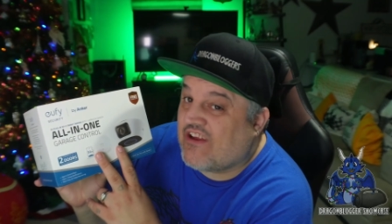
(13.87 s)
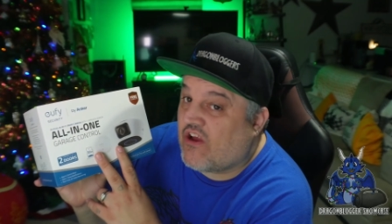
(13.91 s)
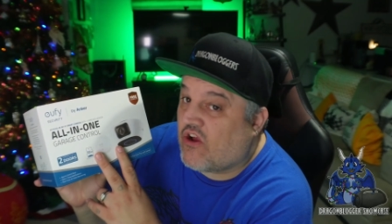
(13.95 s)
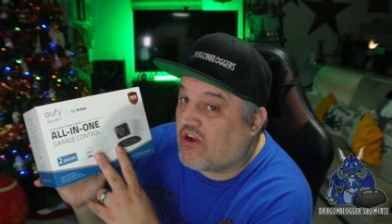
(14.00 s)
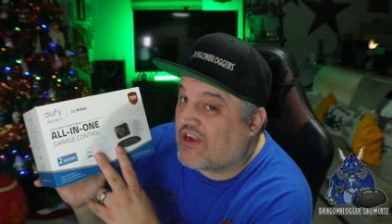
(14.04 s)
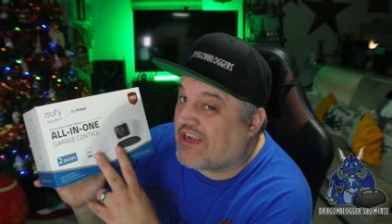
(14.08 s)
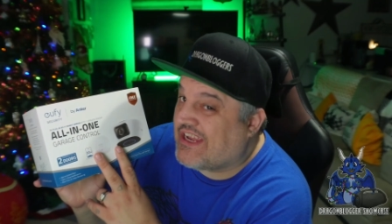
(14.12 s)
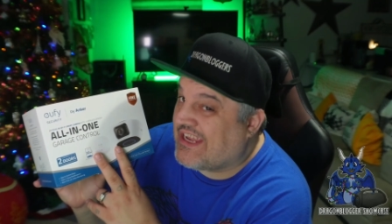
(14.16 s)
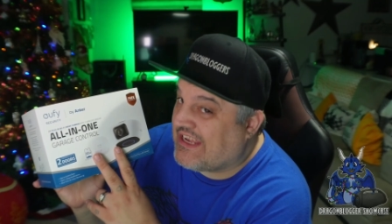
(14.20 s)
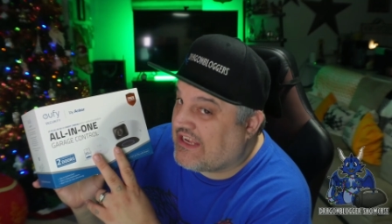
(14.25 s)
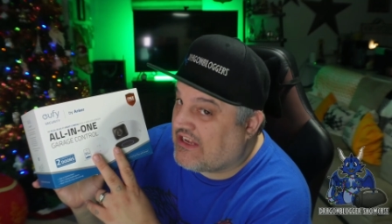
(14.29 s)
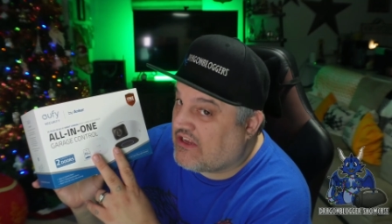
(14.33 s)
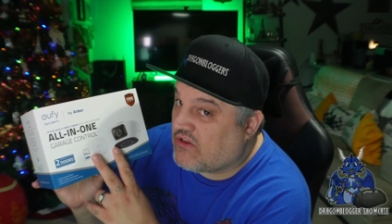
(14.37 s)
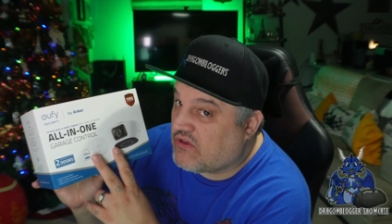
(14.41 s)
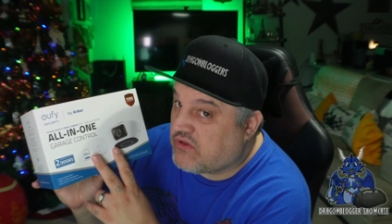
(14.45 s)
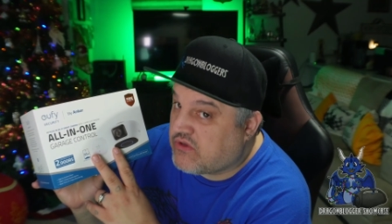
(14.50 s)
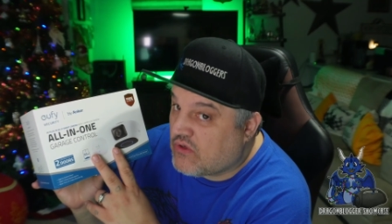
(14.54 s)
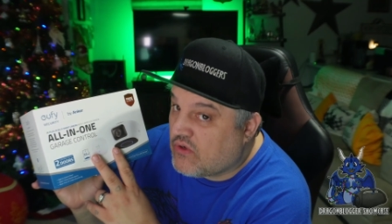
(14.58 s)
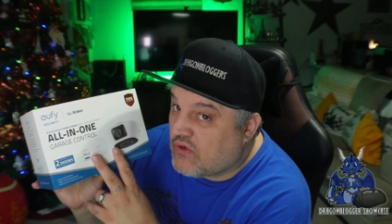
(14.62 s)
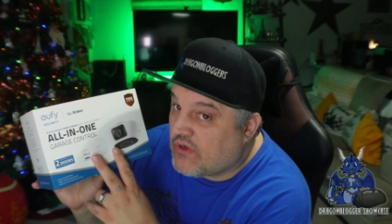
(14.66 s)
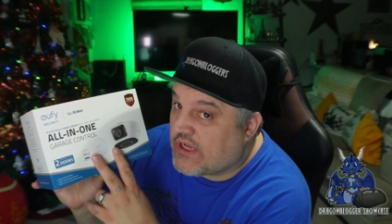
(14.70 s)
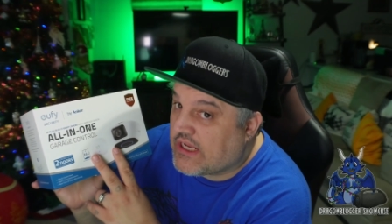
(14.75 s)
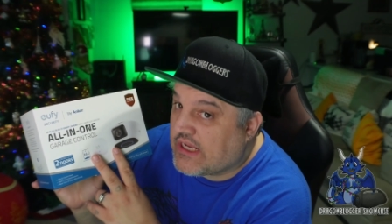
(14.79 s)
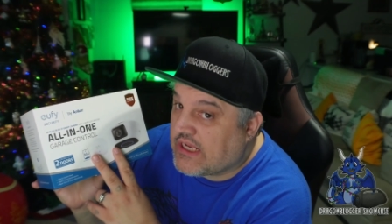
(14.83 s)
card
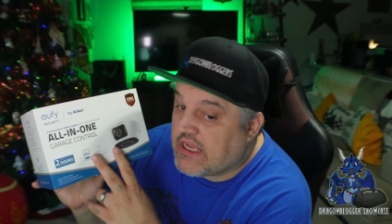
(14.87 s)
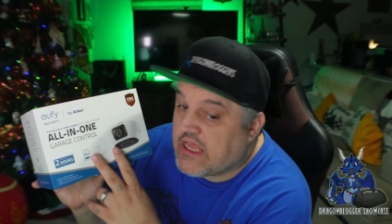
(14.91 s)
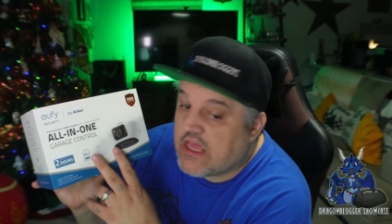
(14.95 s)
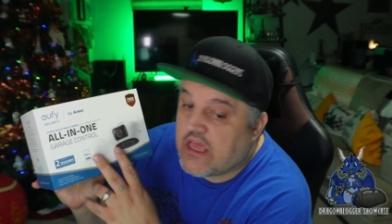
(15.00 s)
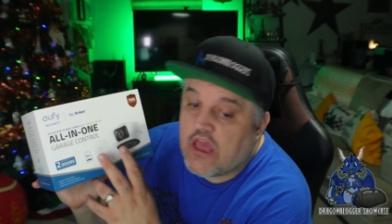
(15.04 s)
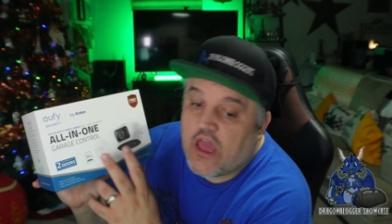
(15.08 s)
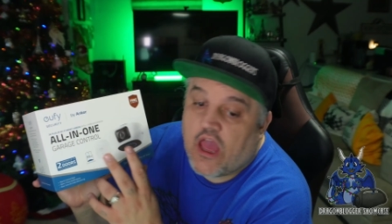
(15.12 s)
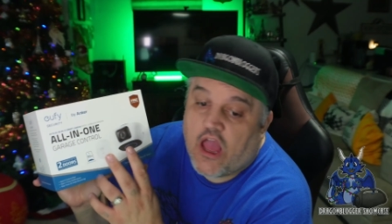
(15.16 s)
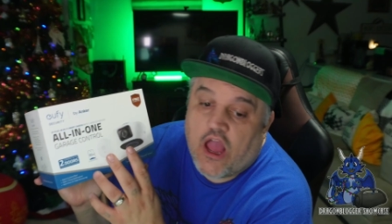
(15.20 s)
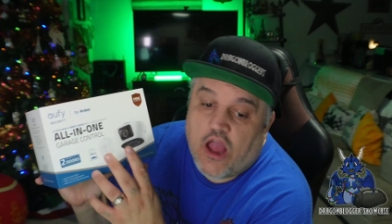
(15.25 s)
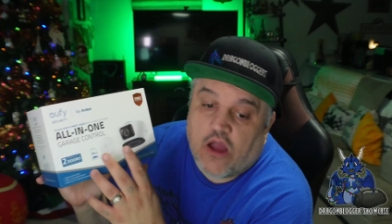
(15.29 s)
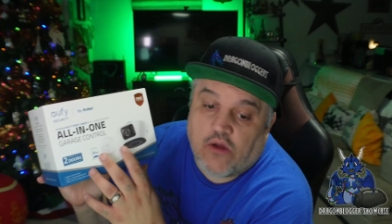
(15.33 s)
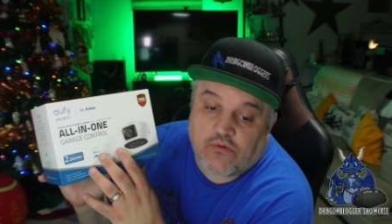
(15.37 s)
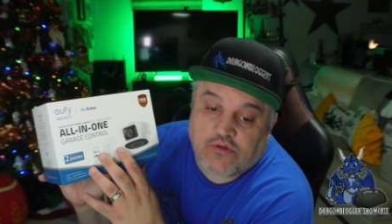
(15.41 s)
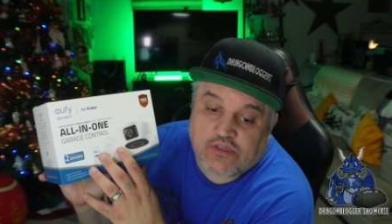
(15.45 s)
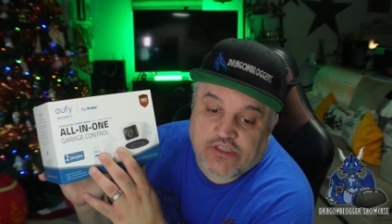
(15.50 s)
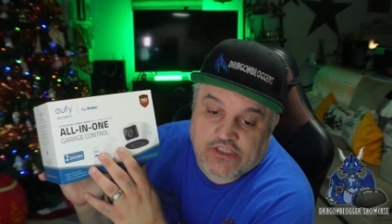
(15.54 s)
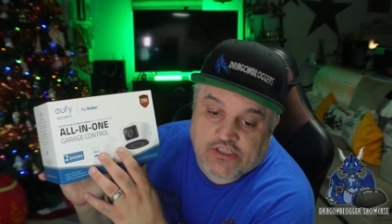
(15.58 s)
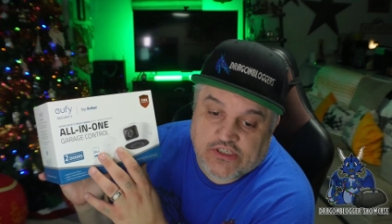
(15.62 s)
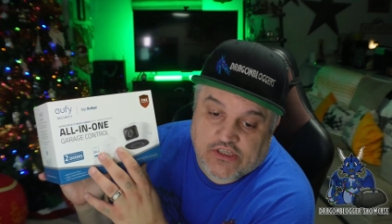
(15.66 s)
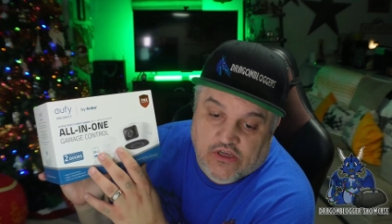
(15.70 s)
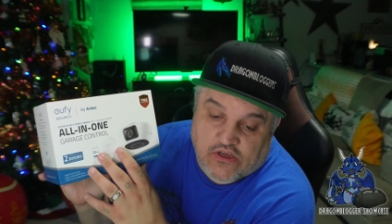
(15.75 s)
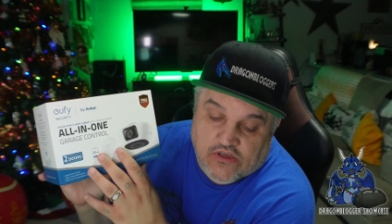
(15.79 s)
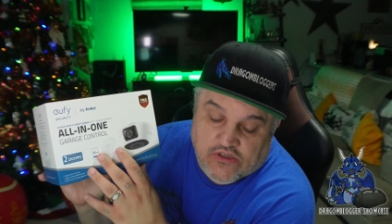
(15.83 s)
included, uh, which
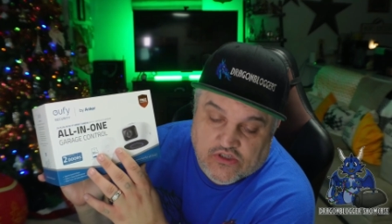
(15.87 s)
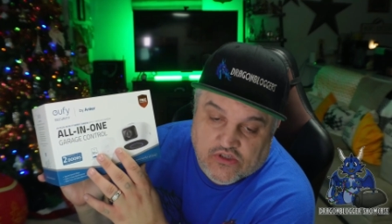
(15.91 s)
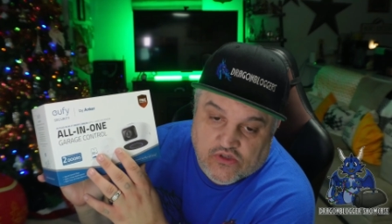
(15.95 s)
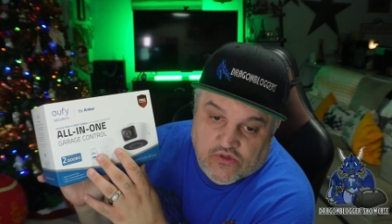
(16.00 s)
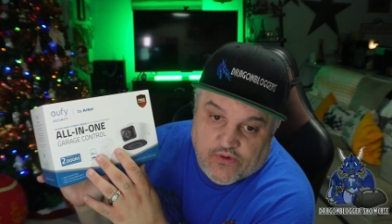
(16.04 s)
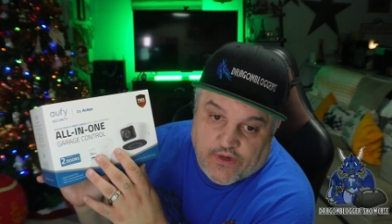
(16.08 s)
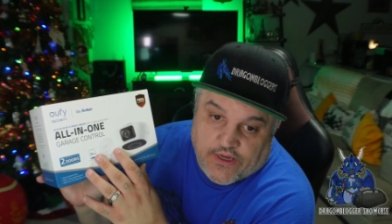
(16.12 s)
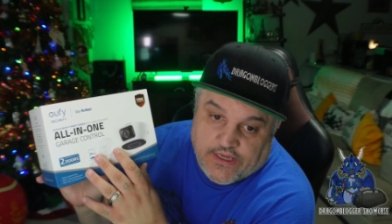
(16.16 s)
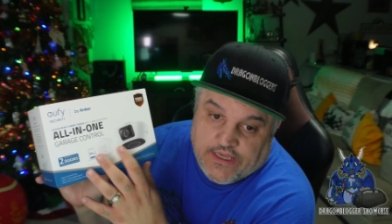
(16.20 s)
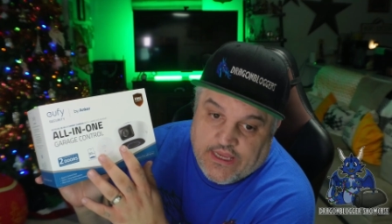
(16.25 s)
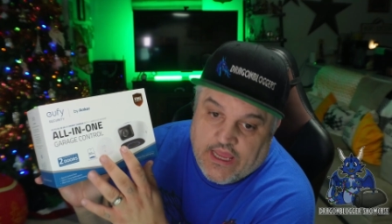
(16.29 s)
is also great.